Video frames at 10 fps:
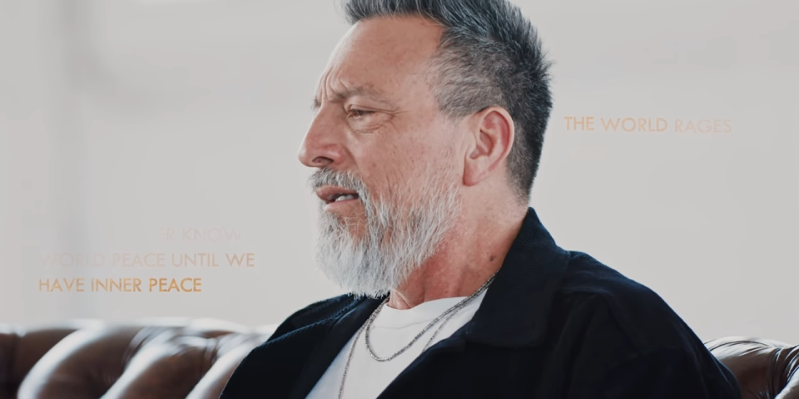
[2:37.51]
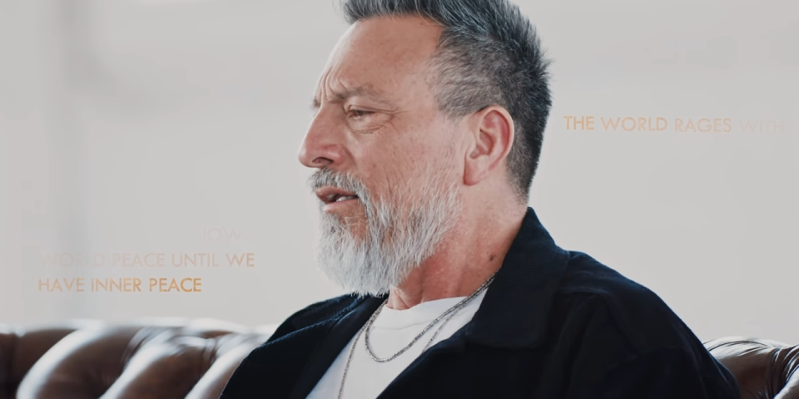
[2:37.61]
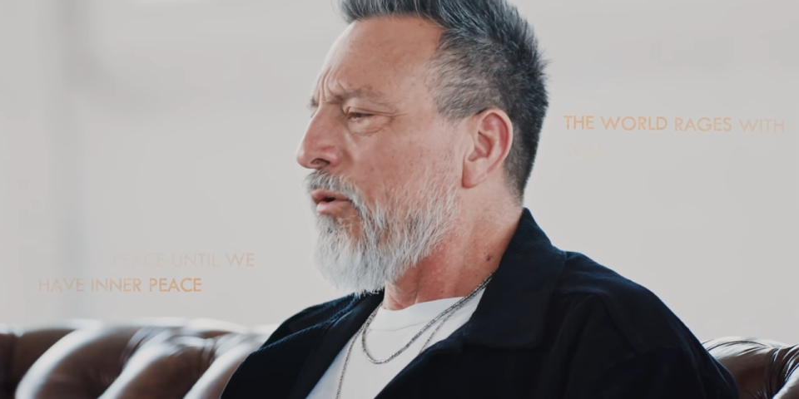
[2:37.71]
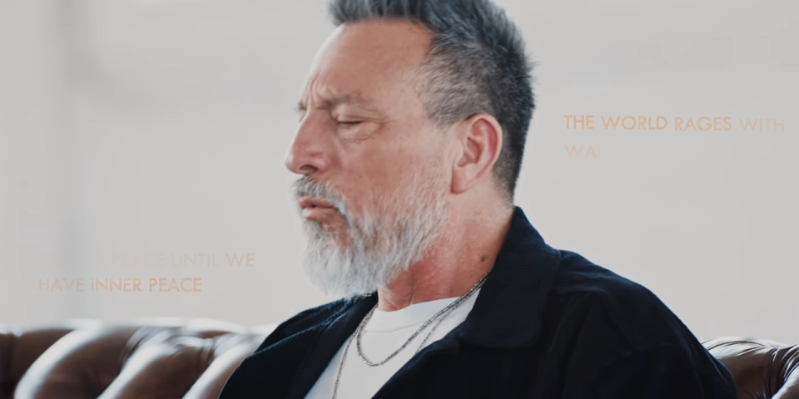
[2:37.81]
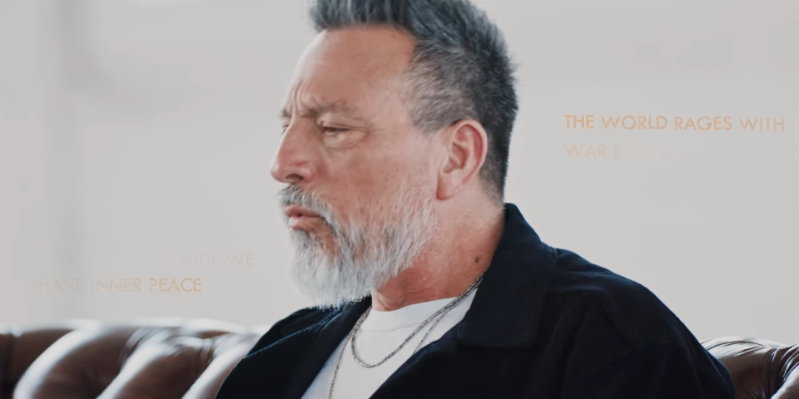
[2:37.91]

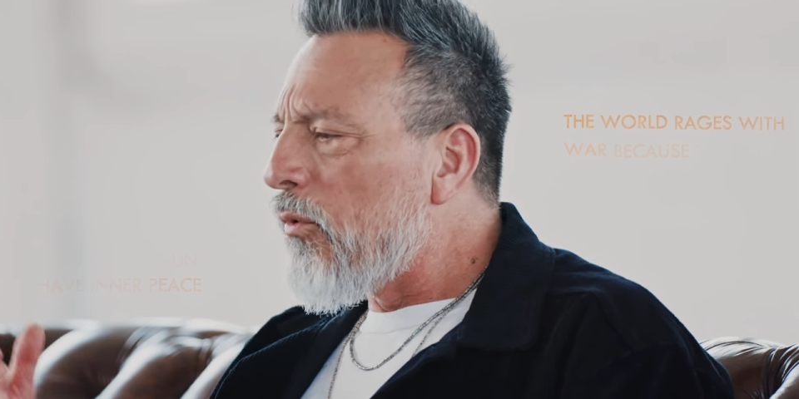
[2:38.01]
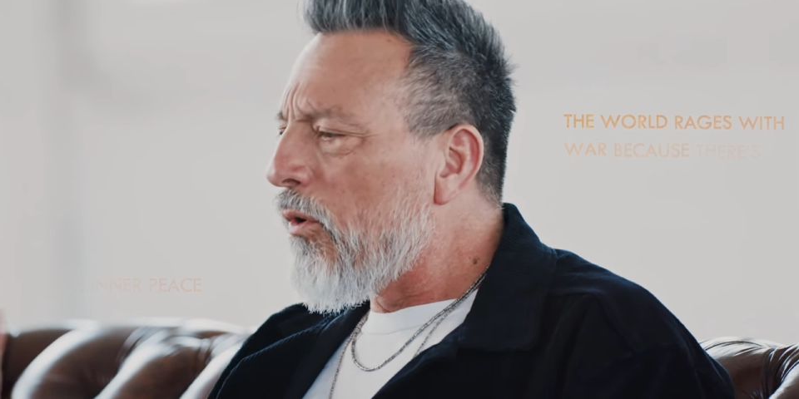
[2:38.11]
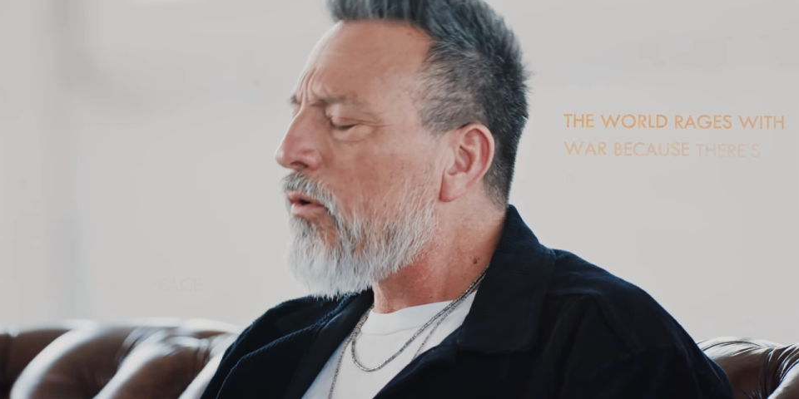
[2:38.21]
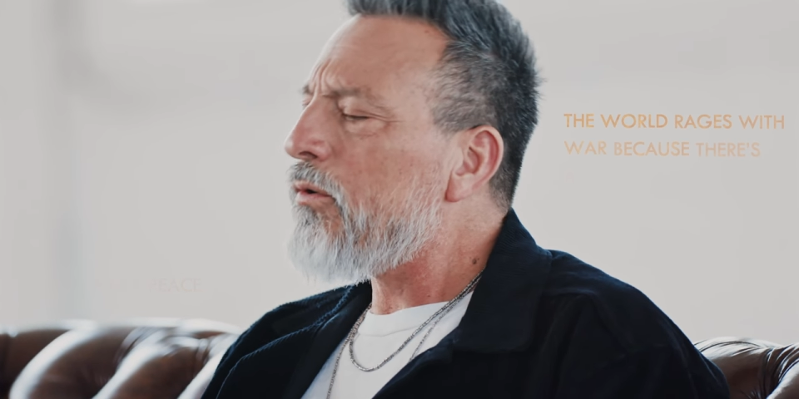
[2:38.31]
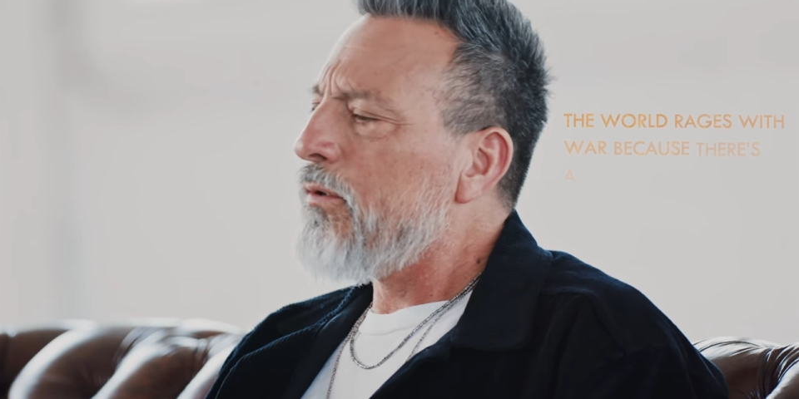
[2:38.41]
that the
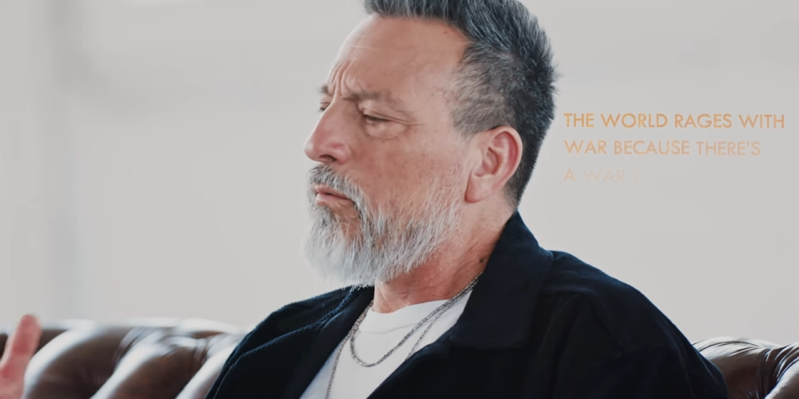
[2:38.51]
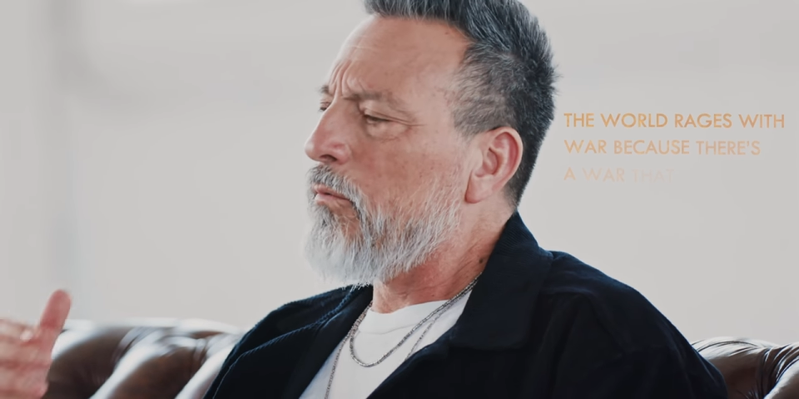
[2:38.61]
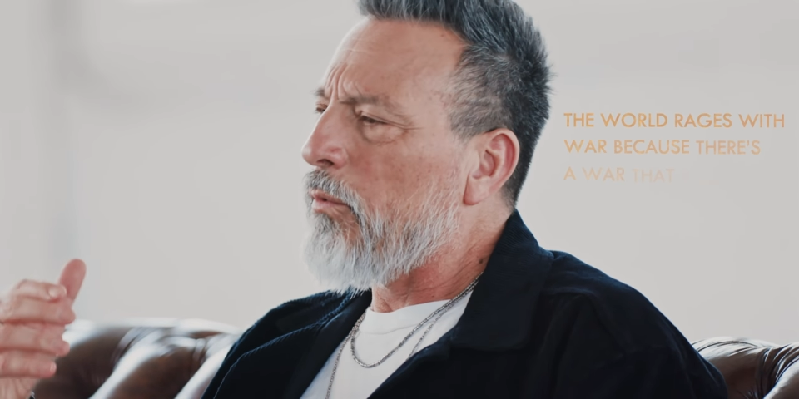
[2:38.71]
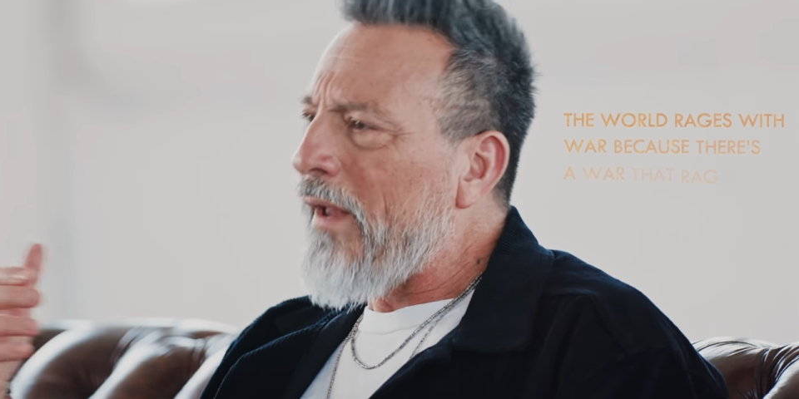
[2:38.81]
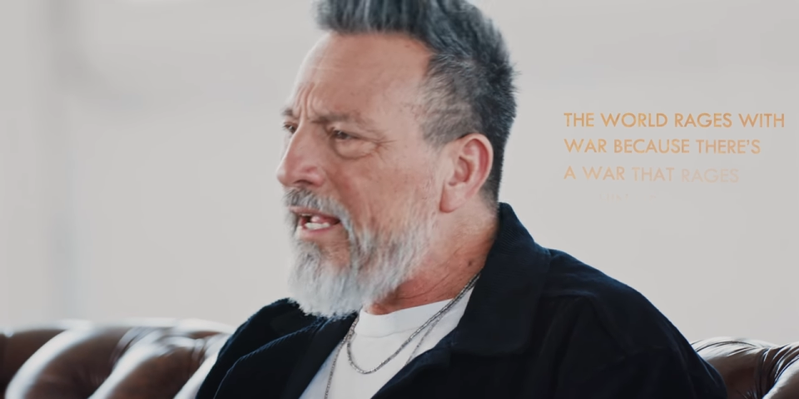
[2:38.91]
world
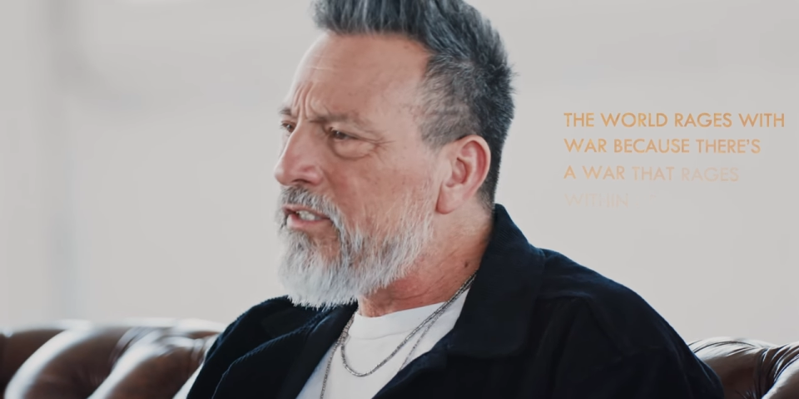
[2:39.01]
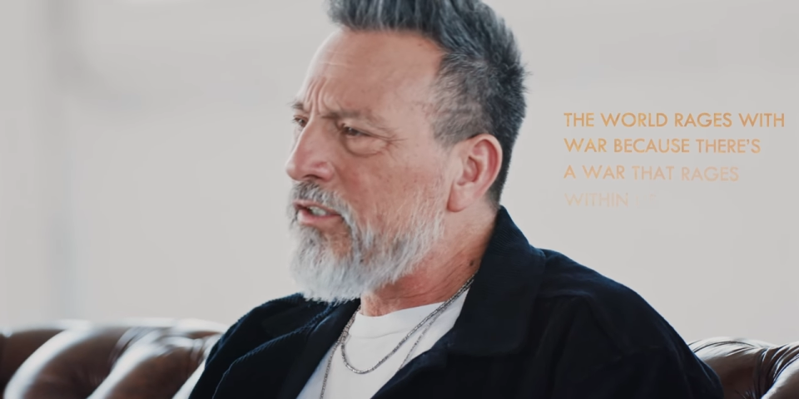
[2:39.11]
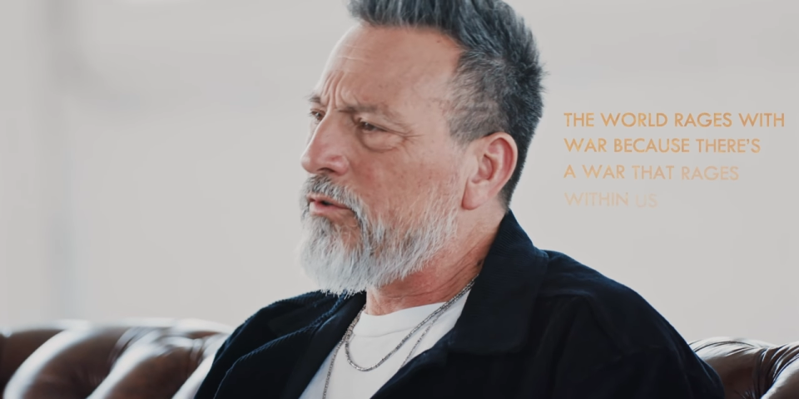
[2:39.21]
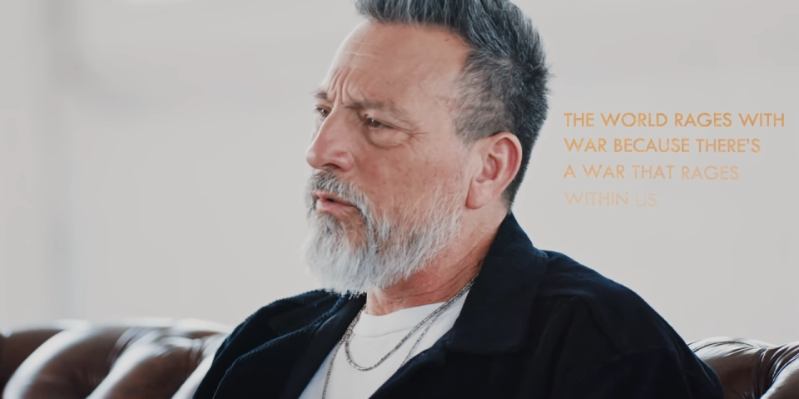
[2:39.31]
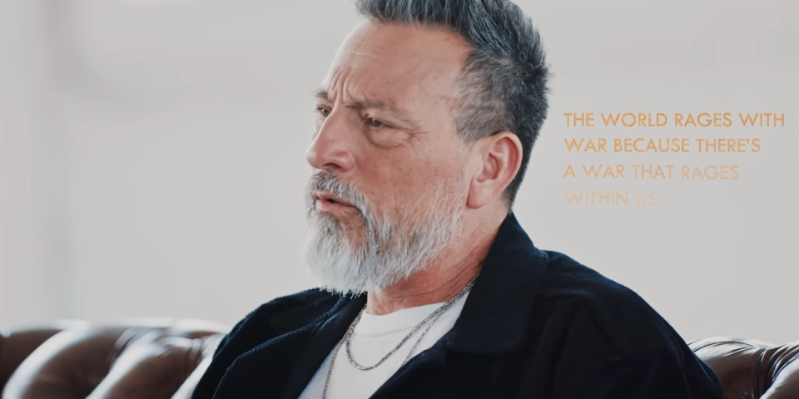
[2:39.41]

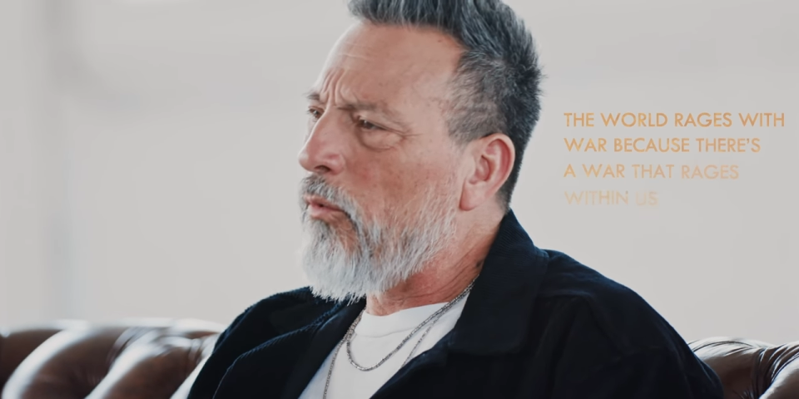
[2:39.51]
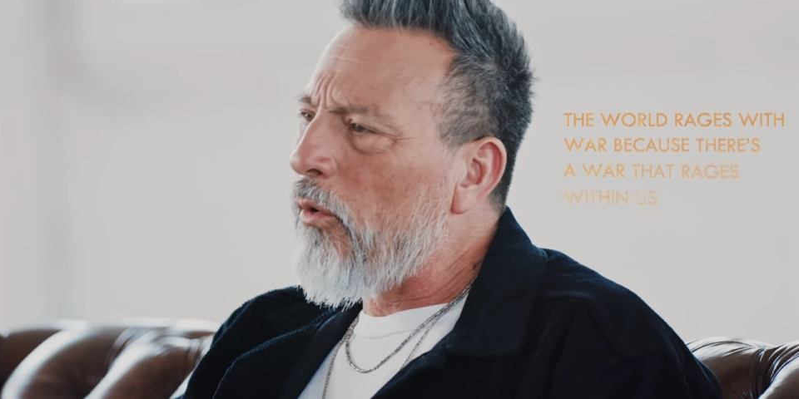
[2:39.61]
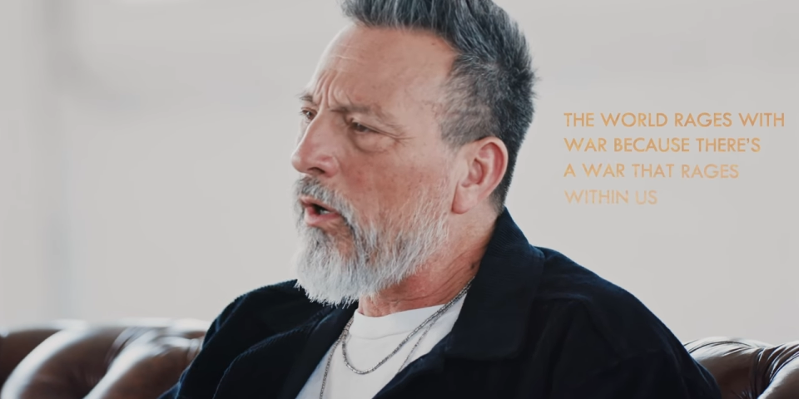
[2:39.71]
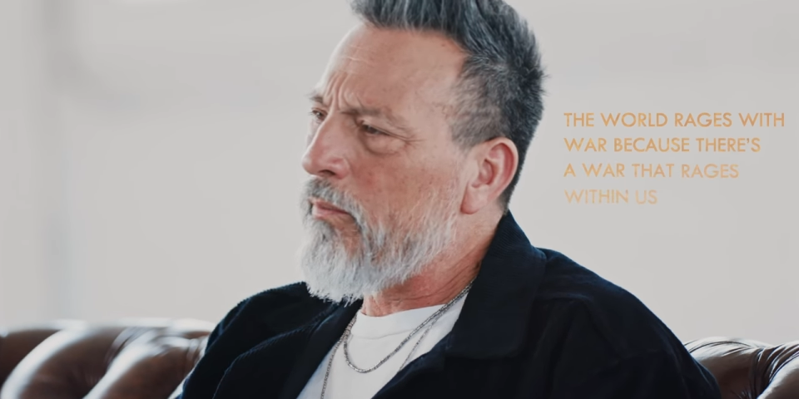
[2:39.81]
rages with war